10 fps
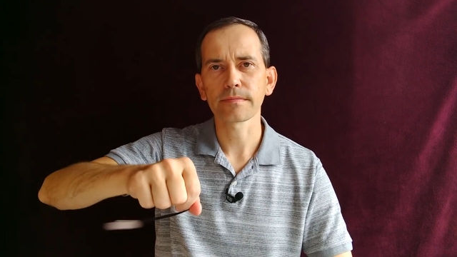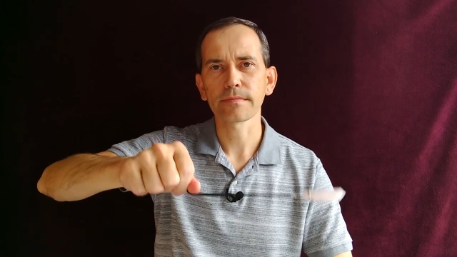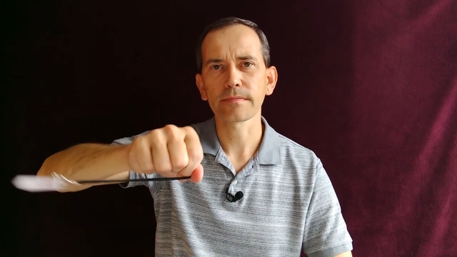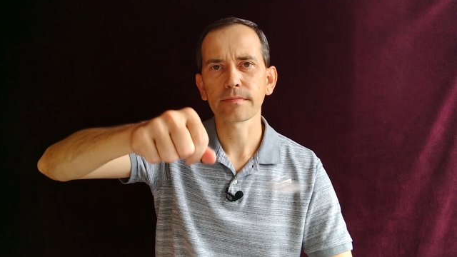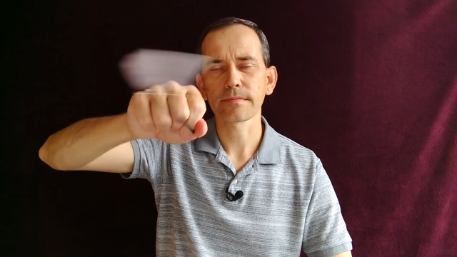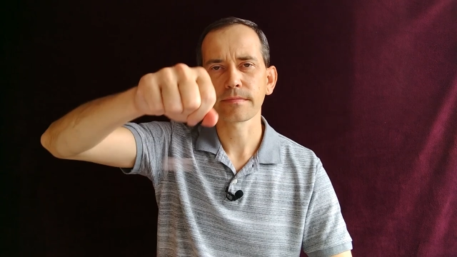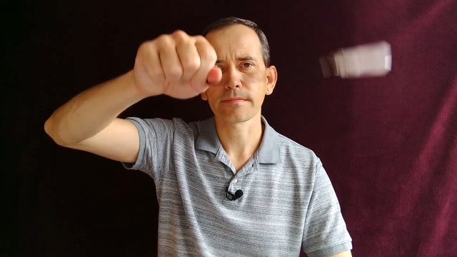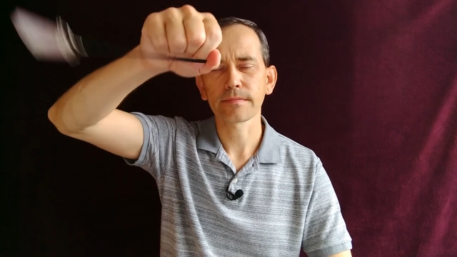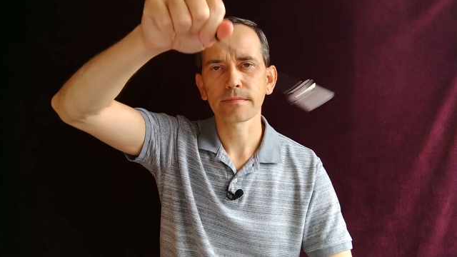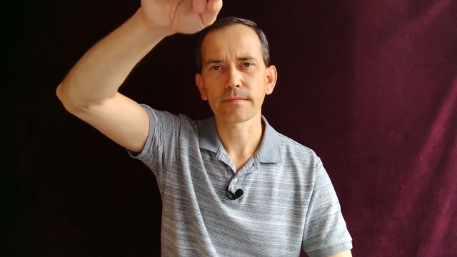
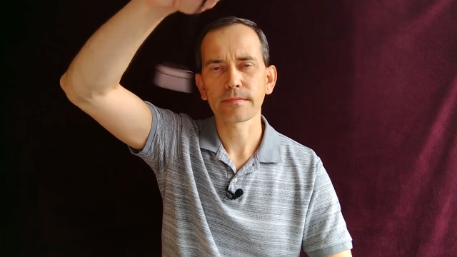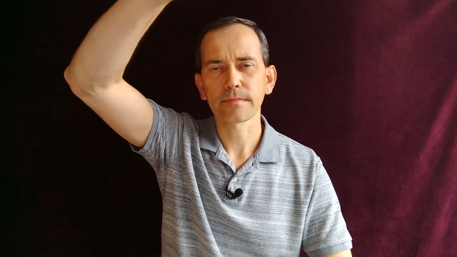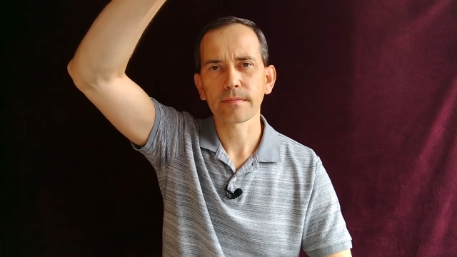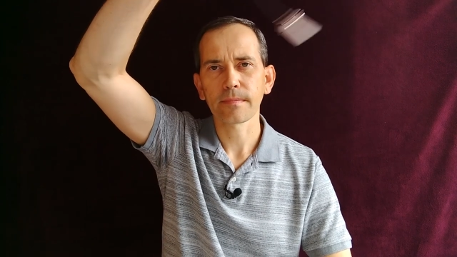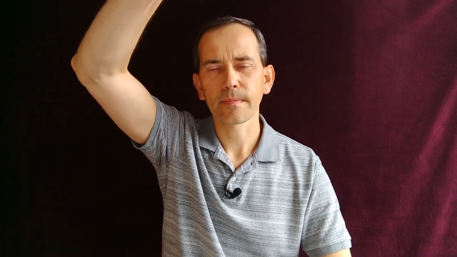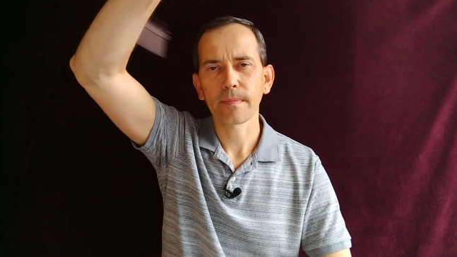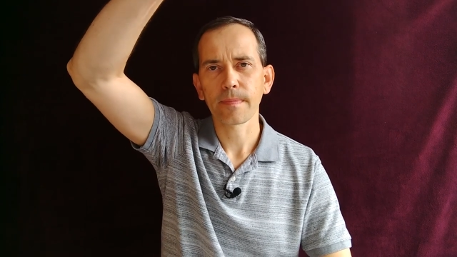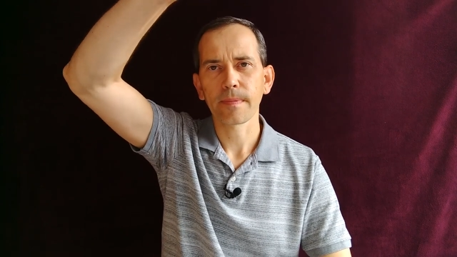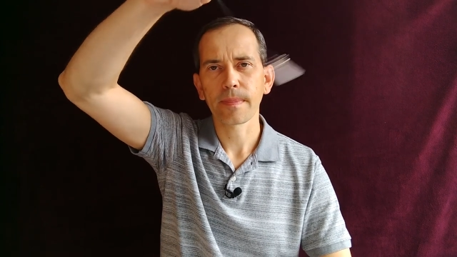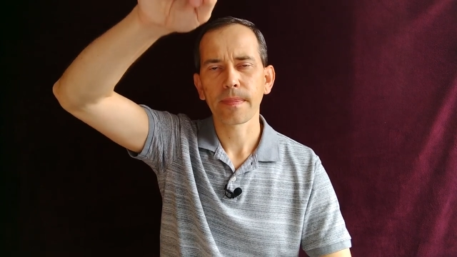
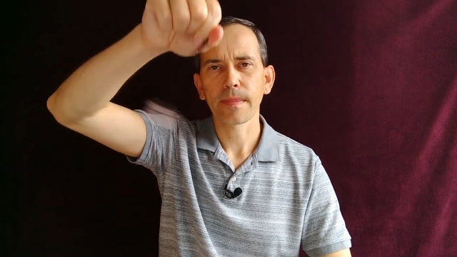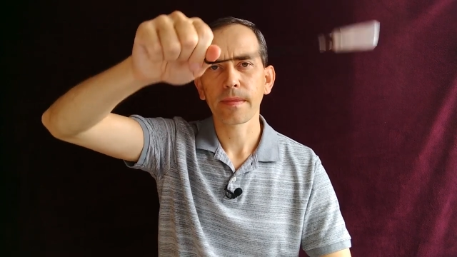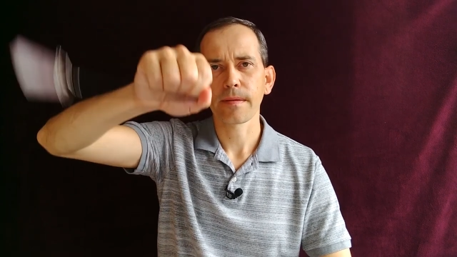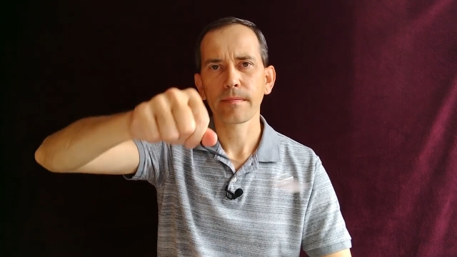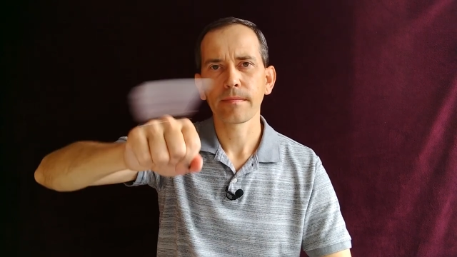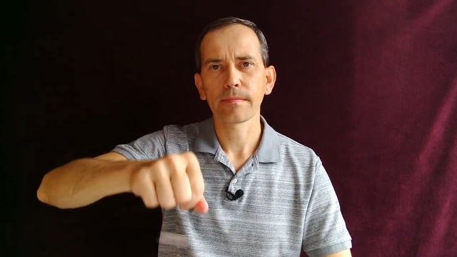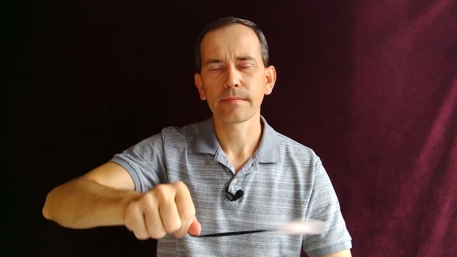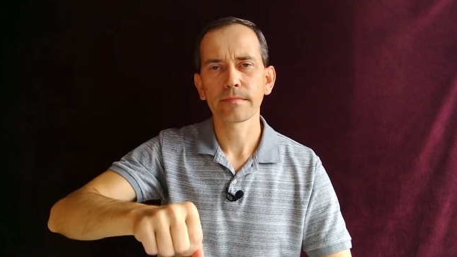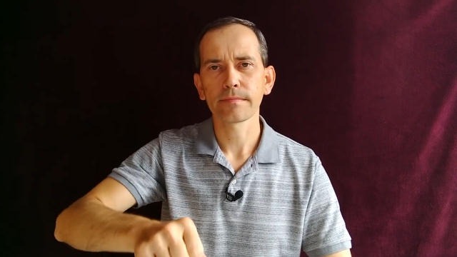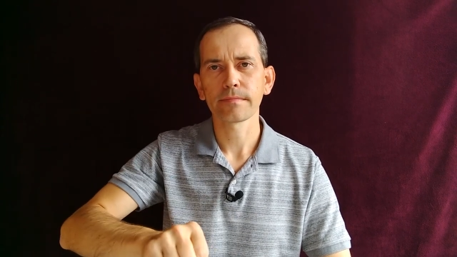
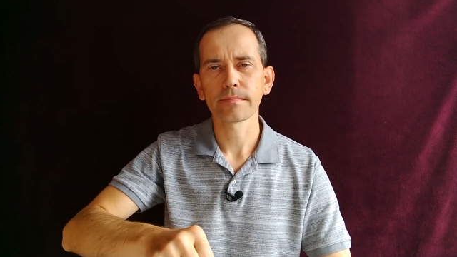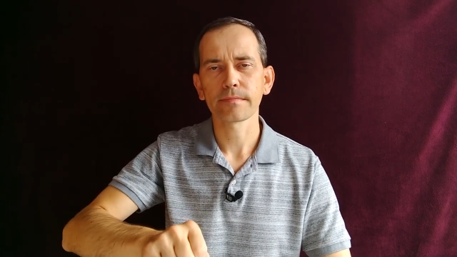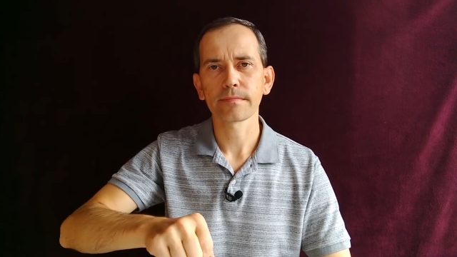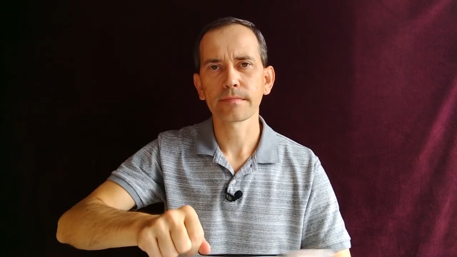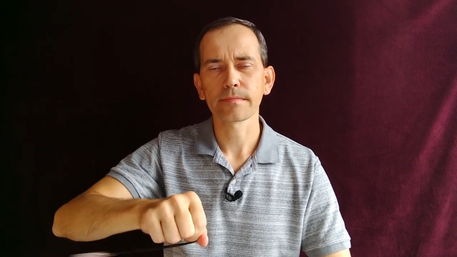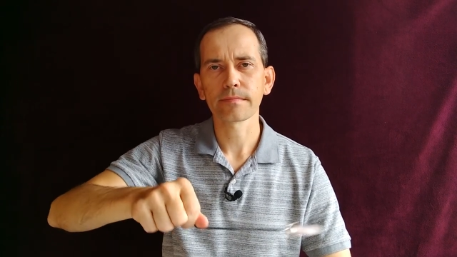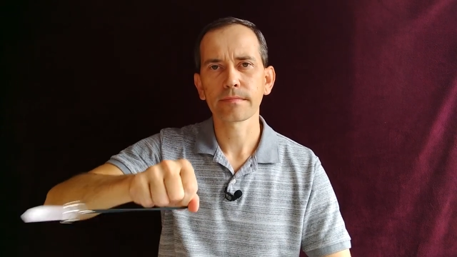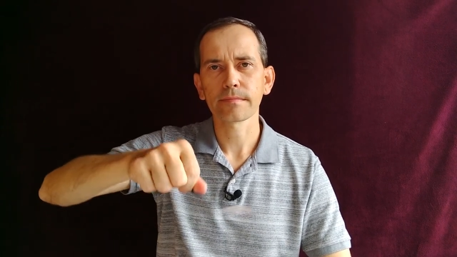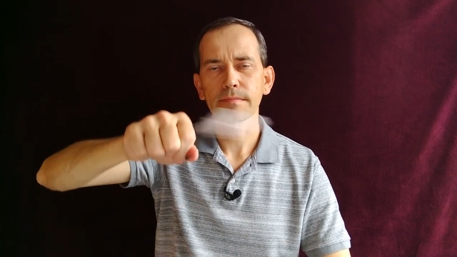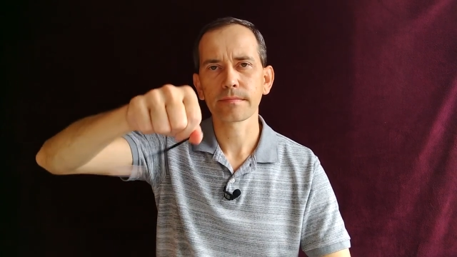
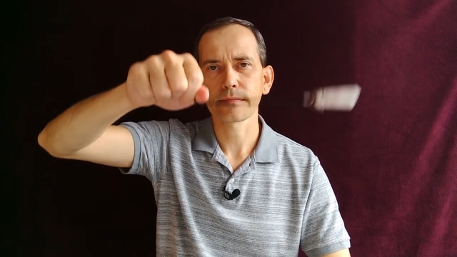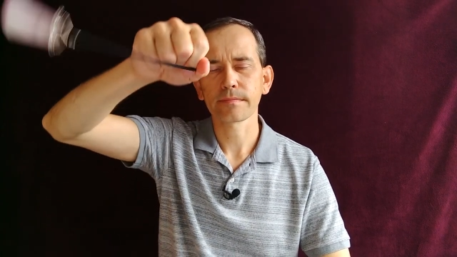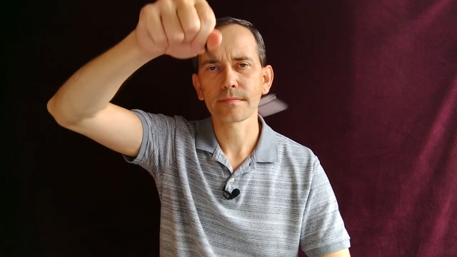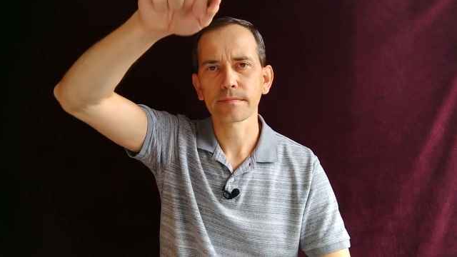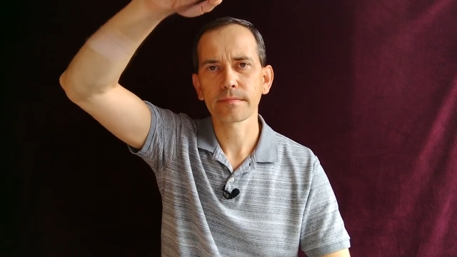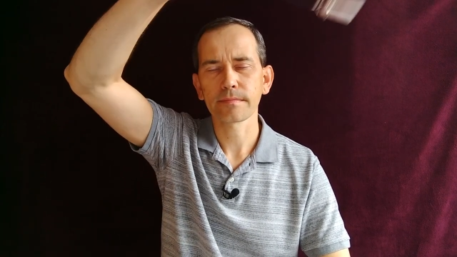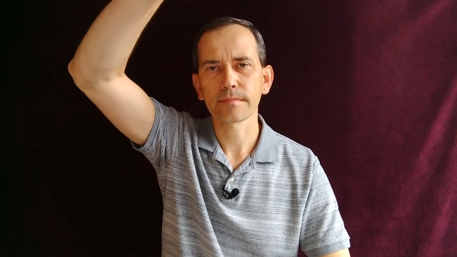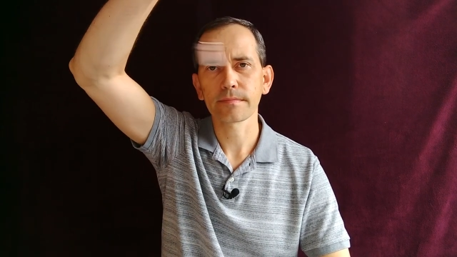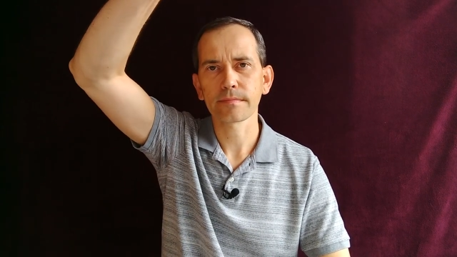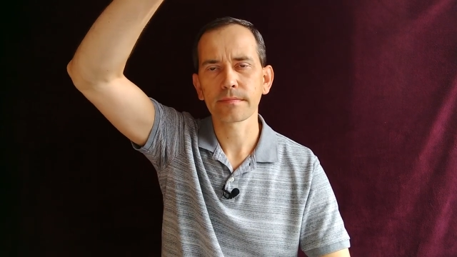
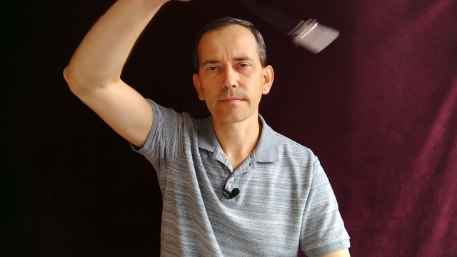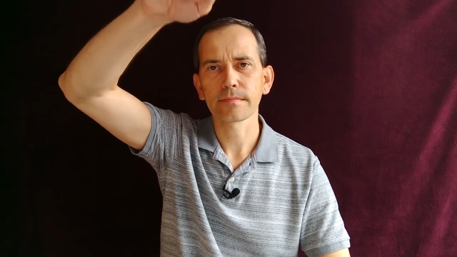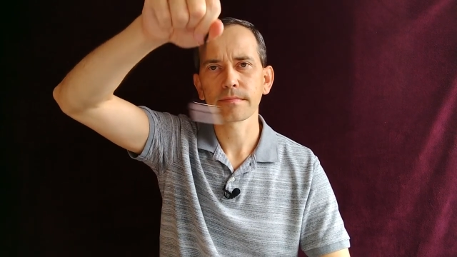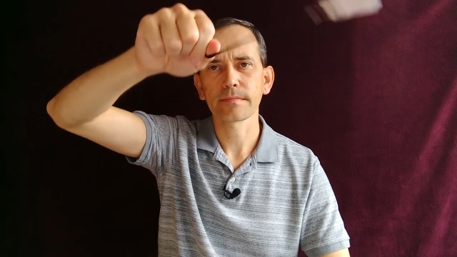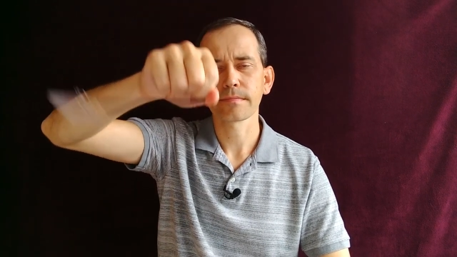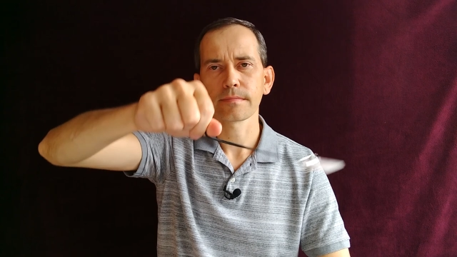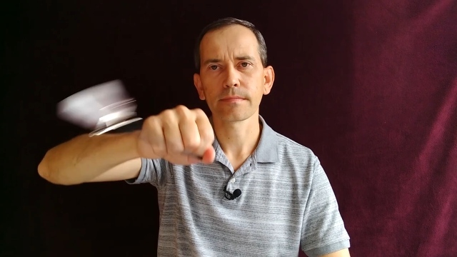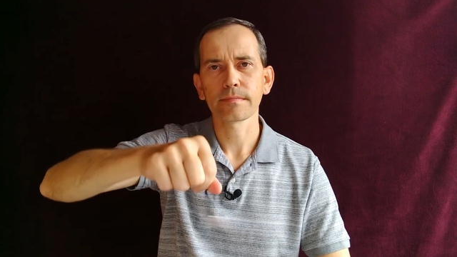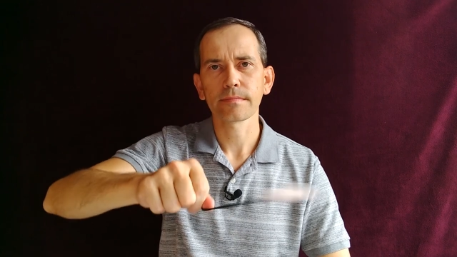(silence)